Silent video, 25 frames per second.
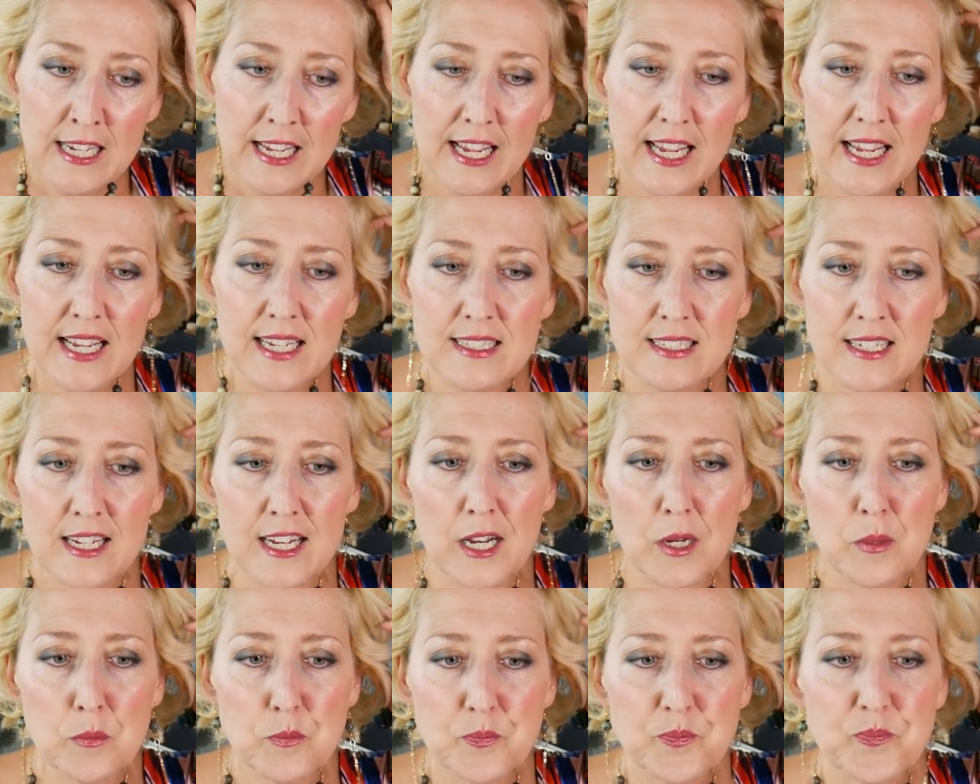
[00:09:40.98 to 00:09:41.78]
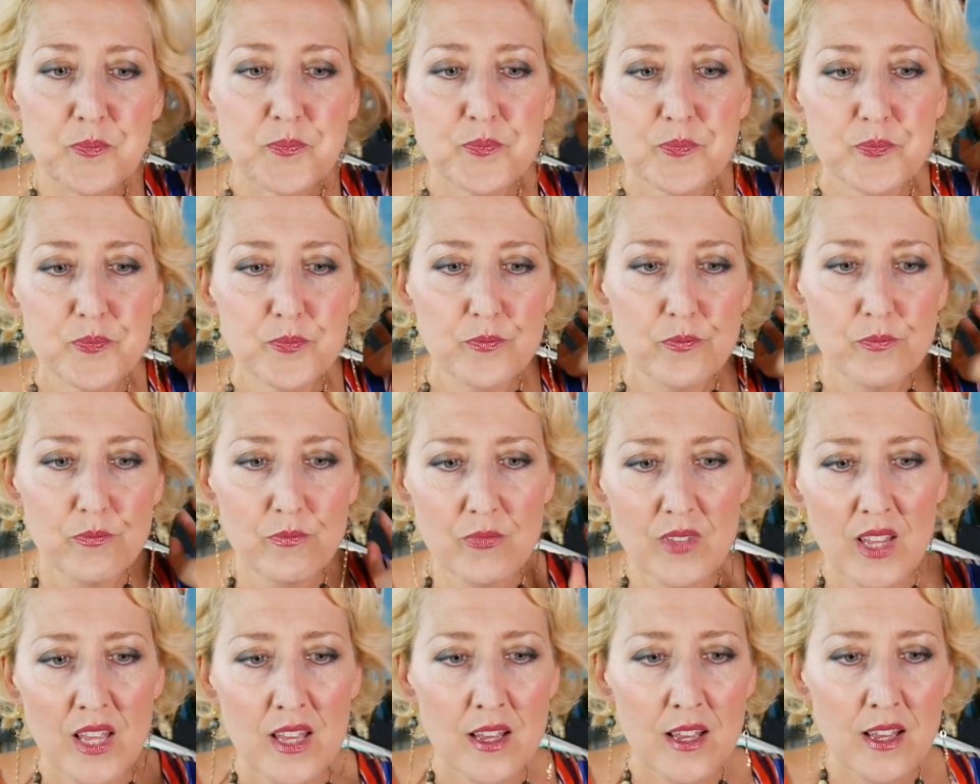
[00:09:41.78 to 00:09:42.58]
and um,
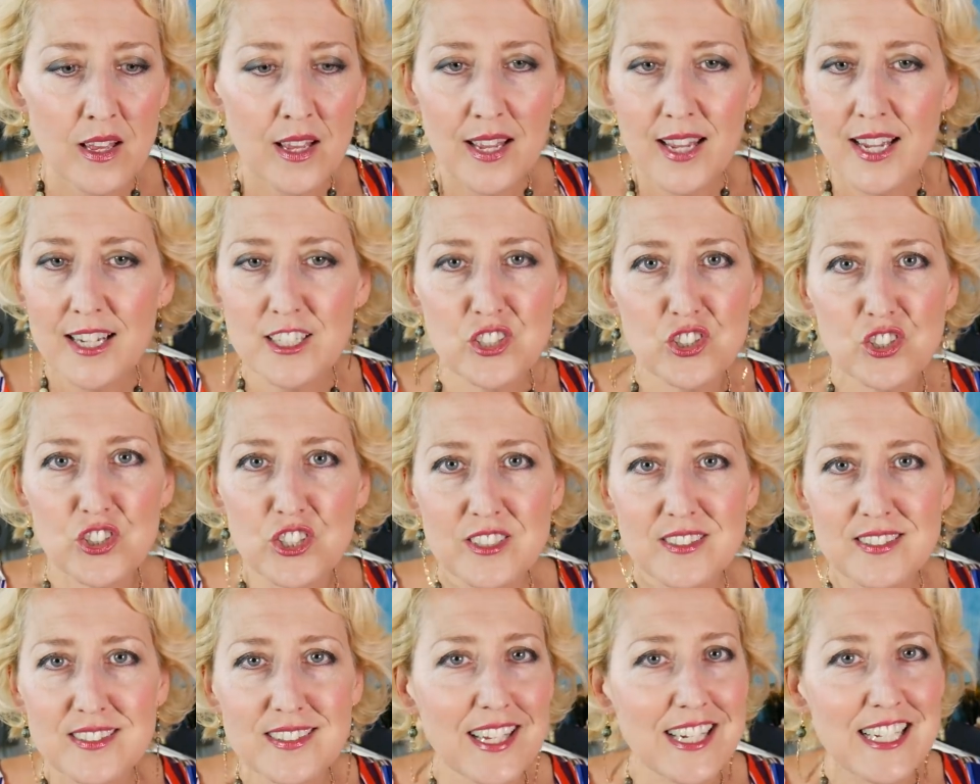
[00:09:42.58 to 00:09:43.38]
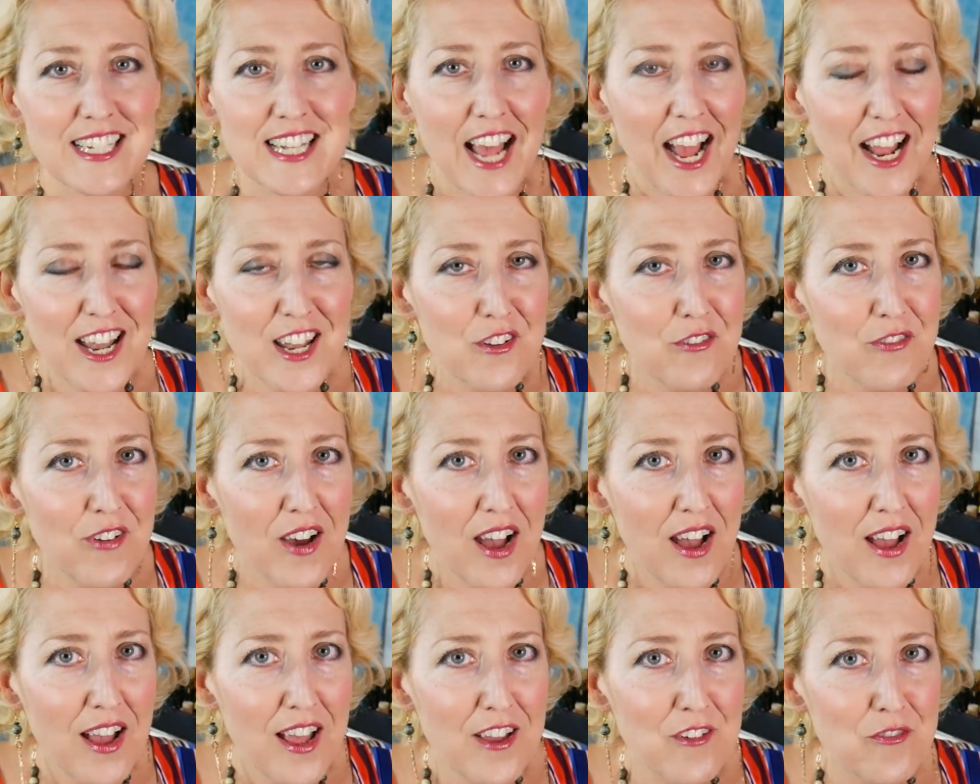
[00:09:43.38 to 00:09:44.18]
it's just it's like
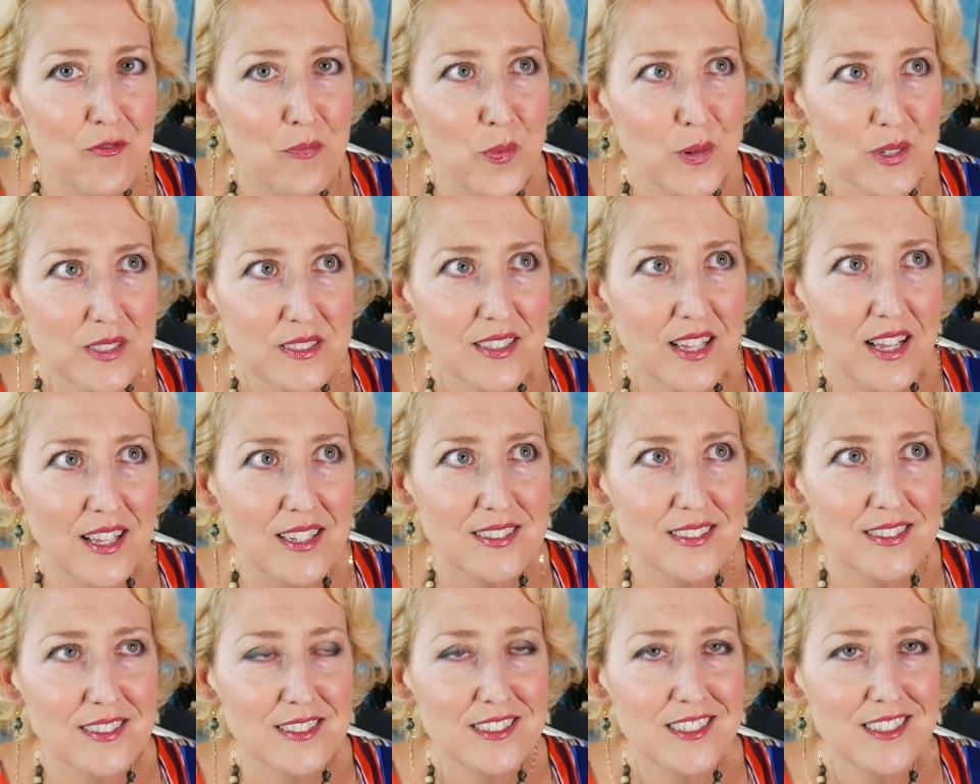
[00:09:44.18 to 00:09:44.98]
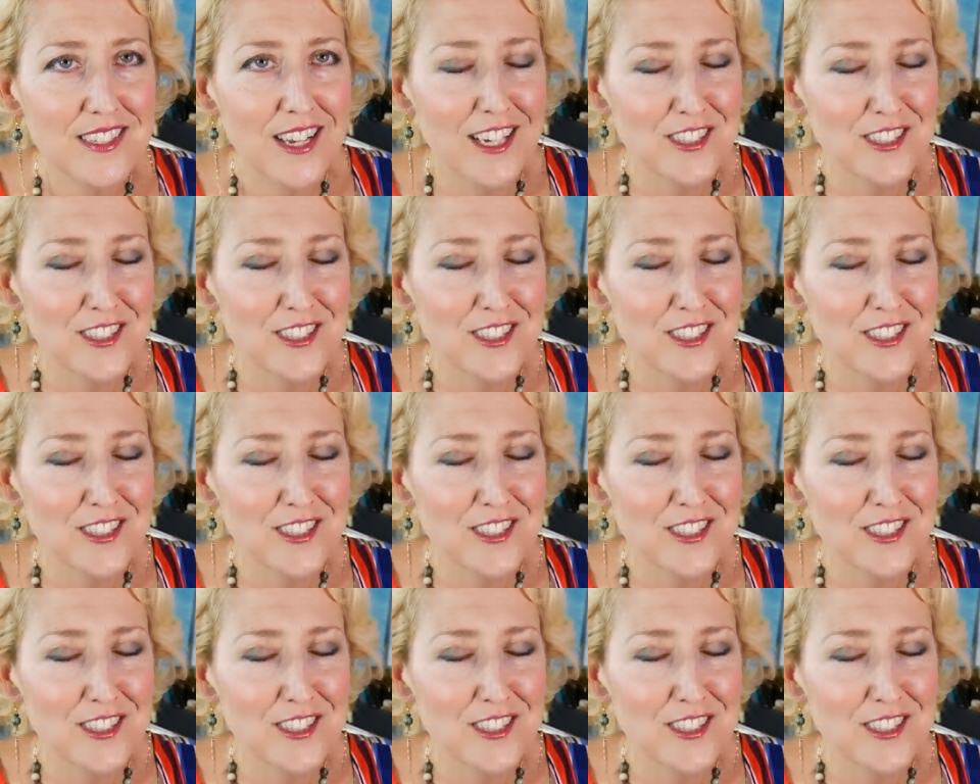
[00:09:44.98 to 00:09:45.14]
ninety-five percent